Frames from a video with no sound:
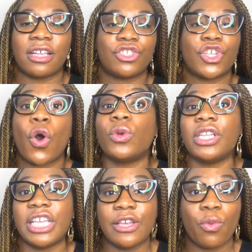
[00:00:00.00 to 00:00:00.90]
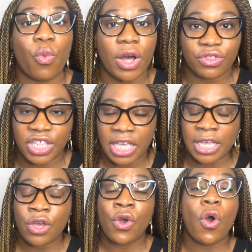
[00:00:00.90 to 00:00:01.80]
totally
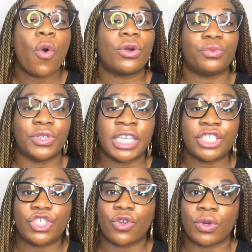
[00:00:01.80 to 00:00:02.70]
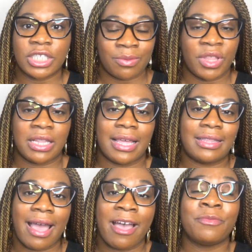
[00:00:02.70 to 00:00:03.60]
wealthy or rich or something like
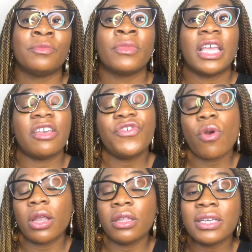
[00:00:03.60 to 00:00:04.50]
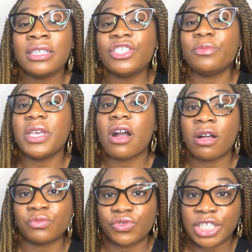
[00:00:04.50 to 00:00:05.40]
that. If you are looking to
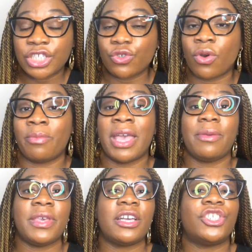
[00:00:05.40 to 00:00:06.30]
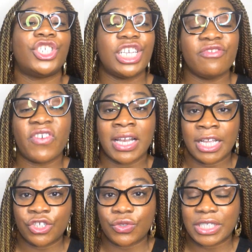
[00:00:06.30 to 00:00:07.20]
become rich or maybe achieve
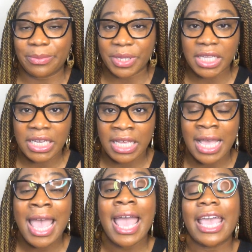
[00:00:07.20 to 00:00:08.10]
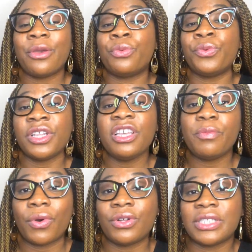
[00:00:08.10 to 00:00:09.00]
financial stability, it really
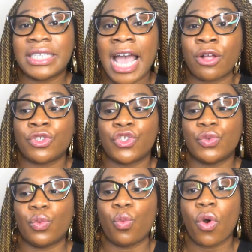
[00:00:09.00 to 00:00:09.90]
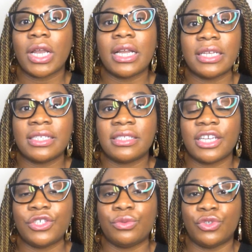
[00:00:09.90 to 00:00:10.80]
boils down to what it is
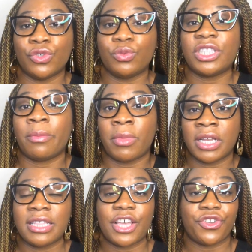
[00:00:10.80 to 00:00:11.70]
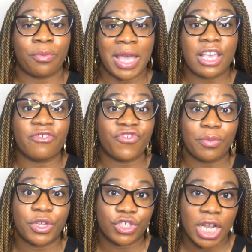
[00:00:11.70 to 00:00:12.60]
that you do with the money that you're making
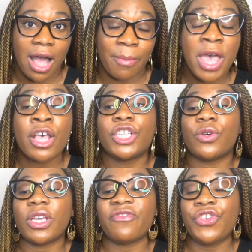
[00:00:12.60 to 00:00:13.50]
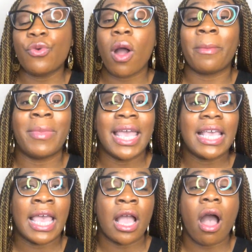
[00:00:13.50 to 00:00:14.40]
from your job. So if you are
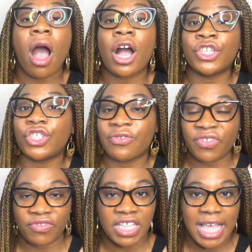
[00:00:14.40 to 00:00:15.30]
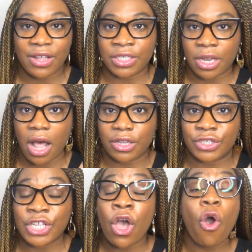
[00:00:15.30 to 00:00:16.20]
making
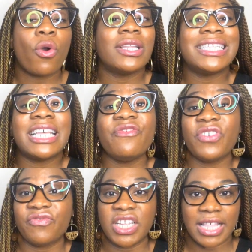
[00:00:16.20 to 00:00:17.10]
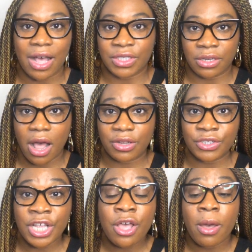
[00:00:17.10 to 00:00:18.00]
$150,000, or let's say
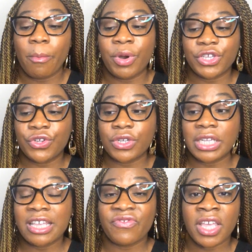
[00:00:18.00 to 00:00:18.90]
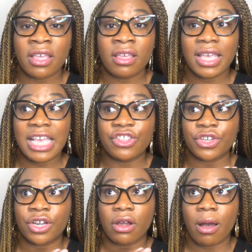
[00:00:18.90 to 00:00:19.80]
$50,000, but you're living
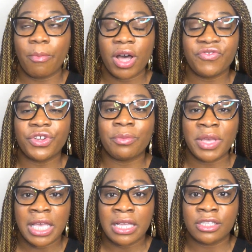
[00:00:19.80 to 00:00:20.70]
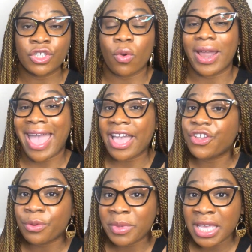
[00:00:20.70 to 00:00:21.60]
either above your means or at
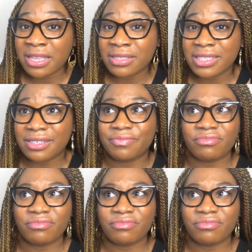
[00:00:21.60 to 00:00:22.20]
your means,